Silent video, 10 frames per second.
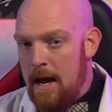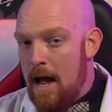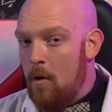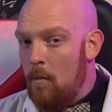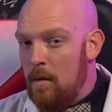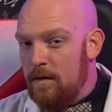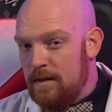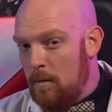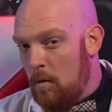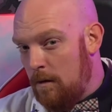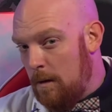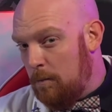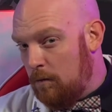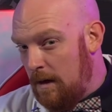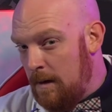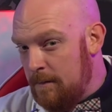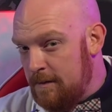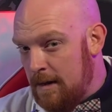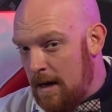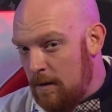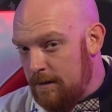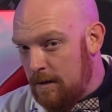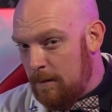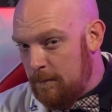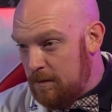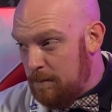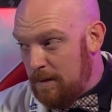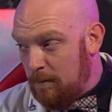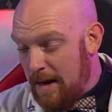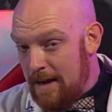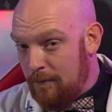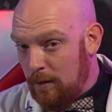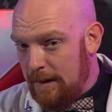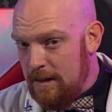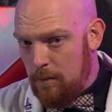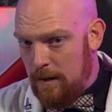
I'm hoping with some more of the premium styles that are just been kind of released,